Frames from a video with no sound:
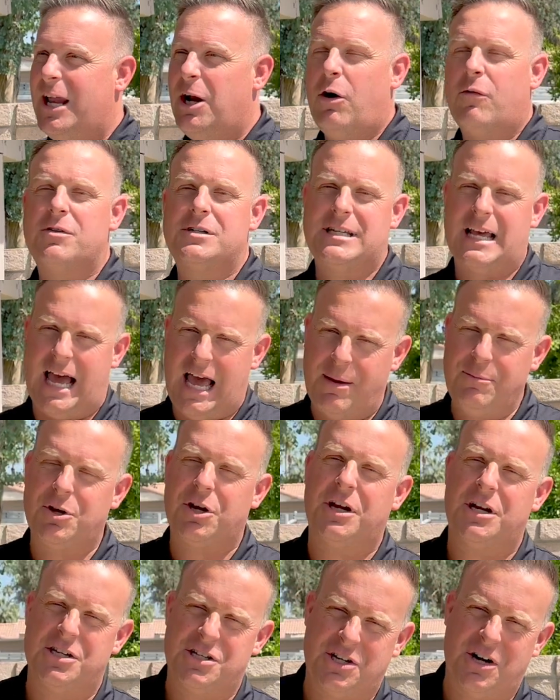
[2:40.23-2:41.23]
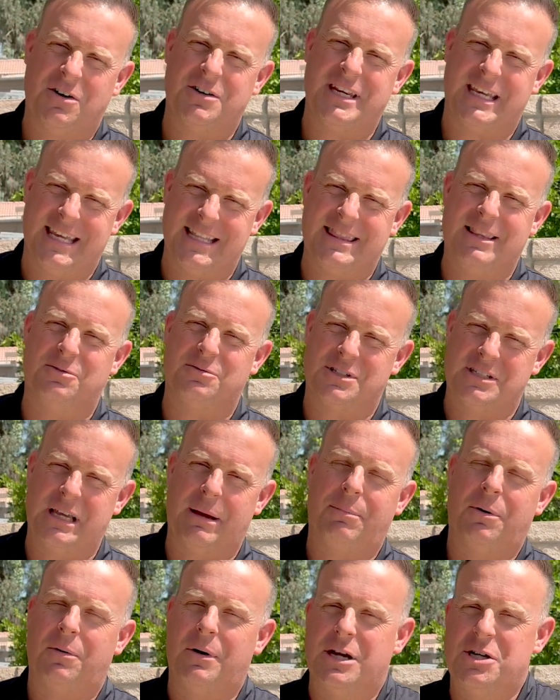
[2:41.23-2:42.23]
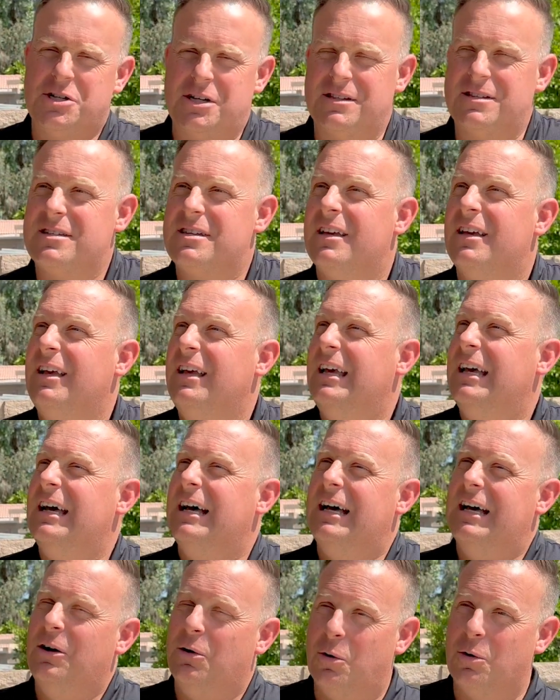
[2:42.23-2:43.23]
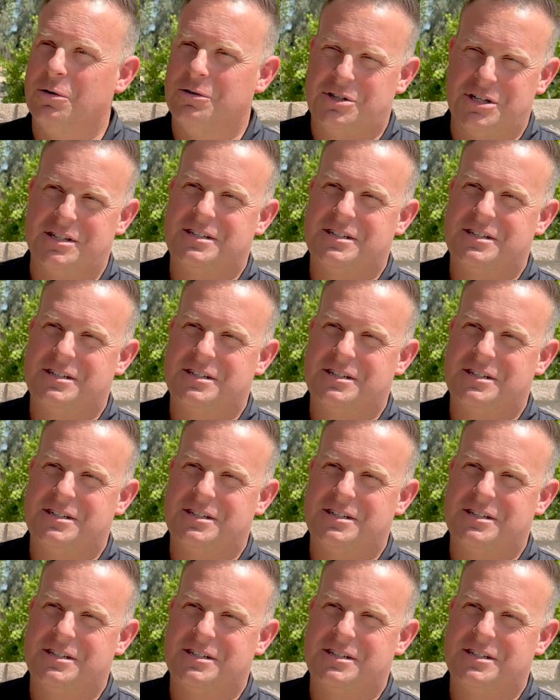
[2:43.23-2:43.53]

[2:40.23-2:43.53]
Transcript: over time, you're going to start to get those separations or just